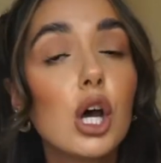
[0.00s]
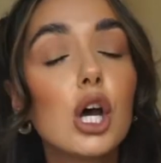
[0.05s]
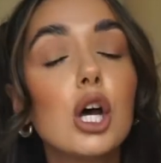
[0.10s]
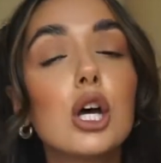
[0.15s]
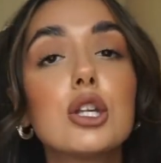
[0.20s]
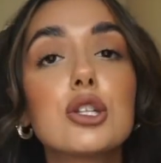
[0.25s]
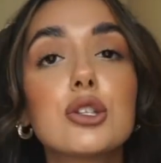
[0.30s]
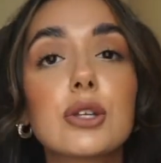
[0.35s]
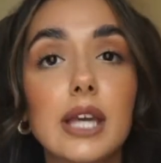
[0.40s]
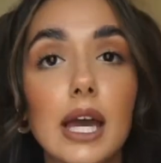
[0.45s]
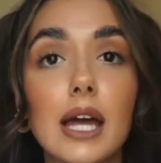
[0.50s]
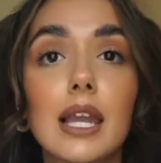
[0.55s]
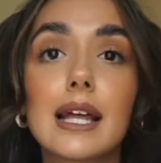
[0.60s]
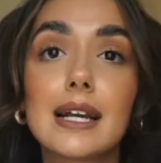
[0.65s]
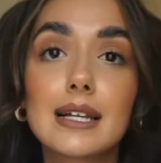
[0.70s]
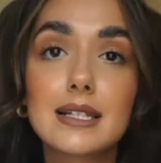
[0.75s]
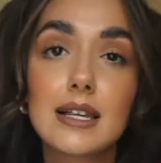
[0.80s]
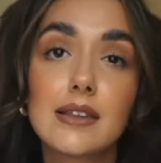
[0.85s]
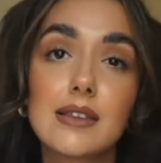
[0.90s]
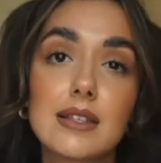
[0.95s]
So yeah, like I
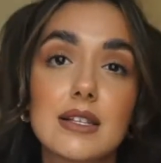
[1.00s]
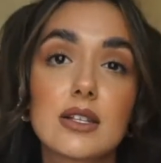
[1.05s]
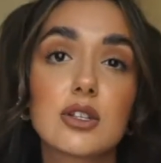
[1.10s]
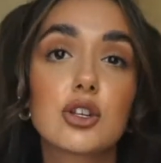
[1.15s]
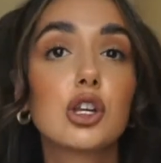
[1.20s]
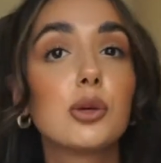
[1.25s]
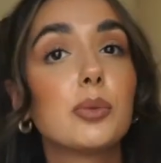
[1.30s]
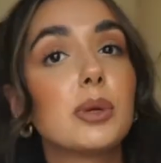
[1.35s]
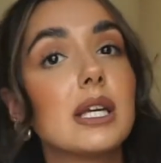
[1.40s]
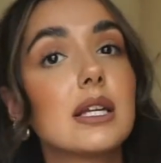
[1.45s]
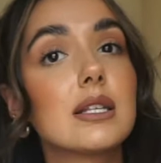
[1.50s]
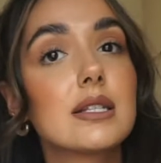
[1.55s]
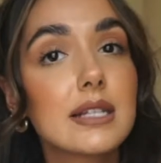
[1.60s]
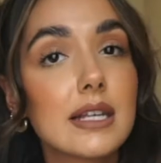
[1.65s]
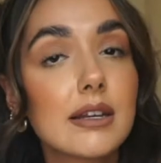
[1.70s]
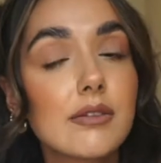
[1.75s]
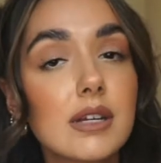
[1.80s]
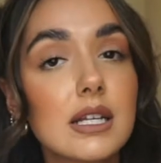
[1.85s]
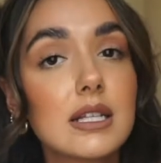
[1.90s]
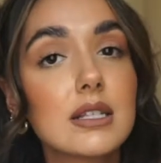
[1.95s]
say, this is going to be a
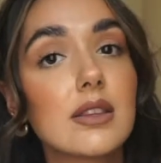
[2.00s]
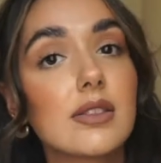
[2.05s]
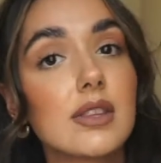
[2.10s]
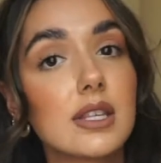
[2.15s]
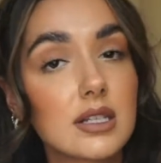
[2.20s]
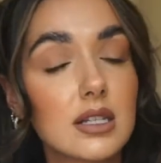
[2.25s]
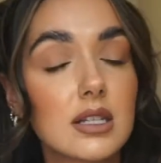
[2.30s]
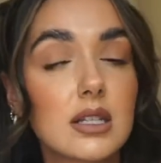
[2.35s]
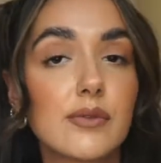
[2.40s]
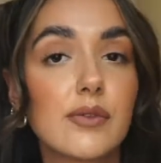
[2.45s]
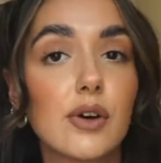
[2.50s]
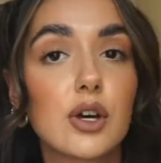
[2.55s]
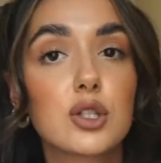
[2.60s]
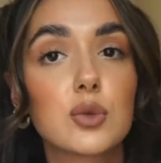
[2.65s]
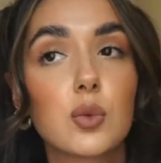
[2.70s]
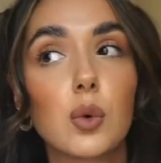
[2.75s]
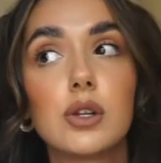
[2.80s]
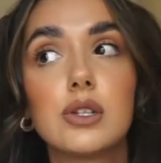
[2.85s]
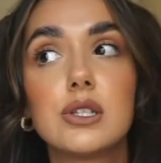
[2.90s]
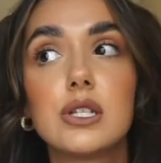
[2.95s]
series. This is the first
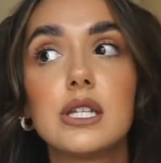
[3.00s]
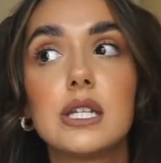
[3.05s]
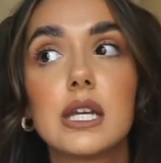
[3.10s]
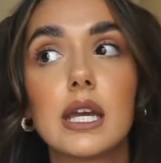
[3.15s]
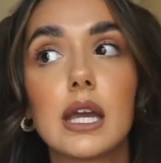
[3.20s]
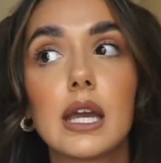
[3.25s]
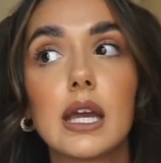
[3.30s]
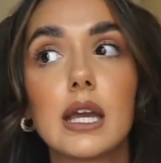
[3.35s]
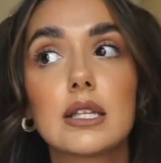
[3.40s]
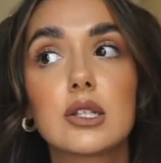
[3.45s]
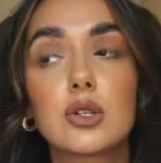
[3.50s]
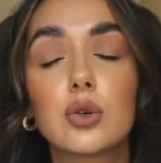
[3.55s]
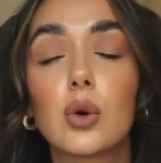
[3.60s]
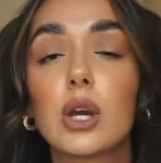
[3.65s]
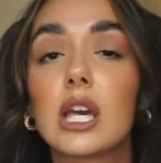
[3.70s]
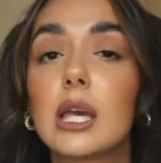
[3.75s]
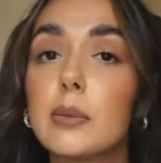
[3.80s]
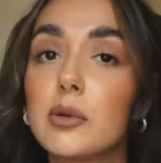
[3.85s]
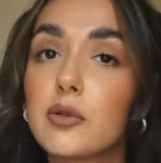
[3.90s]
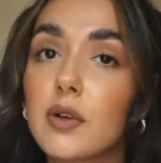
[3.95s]
one today, so
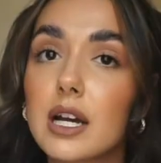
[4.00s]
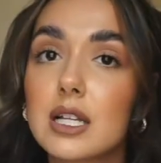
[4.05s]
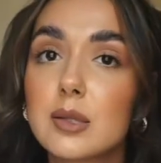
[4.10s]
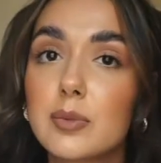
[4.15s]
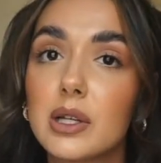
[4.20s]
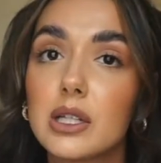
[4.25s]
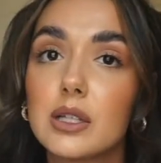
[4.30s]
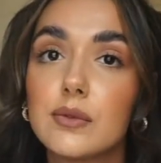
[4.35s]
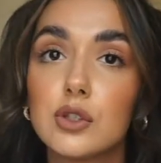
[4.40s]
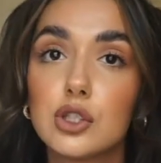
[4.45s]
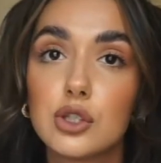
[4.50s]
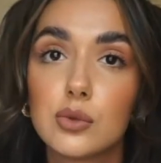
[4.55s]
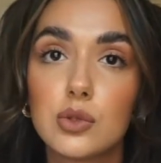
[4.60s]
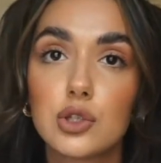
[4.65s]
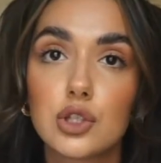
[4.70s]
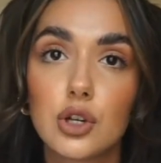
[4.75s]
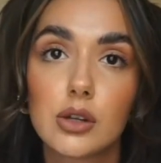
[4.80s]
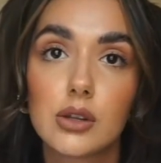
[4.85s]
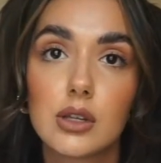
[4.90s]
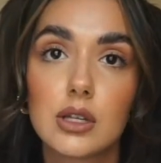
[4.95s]
keep your eyes peeled if you do
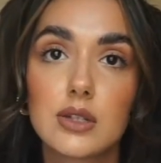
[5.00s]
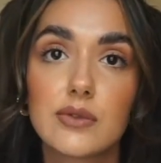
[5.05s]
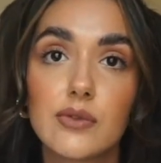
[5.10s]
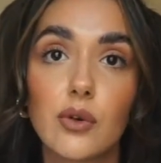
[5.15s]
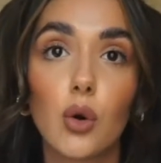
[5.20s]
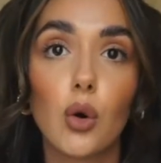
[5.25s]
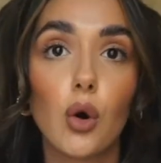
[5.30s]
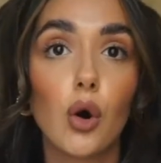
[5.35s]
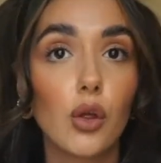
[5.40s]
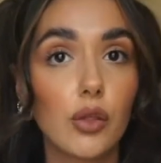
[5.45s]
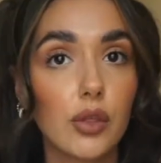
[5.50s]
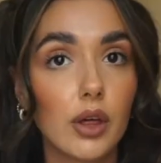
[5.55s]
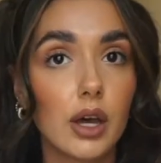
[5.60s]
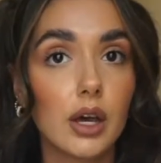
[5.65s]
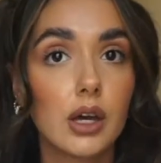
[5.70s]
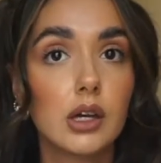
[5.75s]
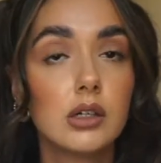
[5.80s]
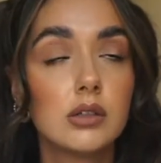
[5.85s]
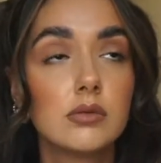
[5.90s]
enjoy this for other